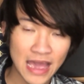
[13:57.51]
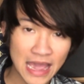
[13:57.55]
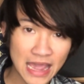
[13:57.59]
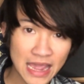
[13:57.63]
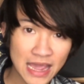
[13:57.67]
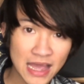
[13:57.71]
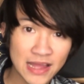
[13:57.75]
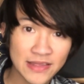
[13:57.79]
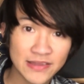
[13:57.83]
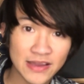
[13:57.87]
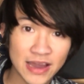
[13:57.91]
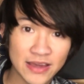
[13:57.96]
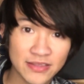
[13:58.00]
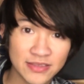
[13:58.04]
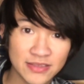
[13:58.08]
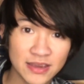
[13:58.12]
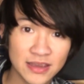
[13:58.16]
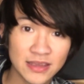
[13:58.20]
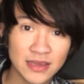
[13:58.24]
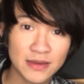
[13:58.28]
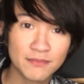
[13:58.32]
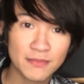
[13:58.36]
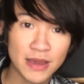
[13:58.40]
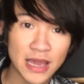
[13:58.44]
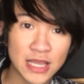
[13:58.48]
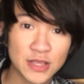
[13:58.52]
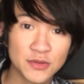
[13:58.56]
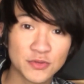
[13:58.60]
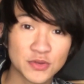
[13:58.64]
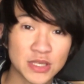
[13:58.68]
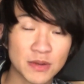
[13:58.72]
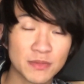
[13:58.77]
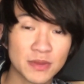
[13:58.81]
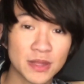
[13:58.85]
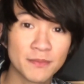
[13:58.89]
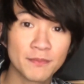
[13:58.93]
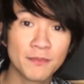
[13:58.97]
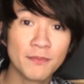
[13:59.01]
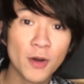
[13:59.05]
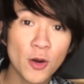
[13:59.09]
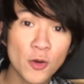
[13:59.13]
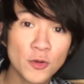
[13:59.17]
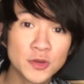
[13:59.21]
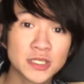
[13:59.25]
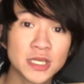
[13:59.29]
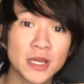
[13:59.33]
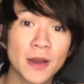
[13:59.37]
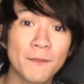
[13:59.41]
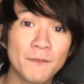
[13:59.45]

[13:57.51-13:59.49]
And I think it makes for some of the most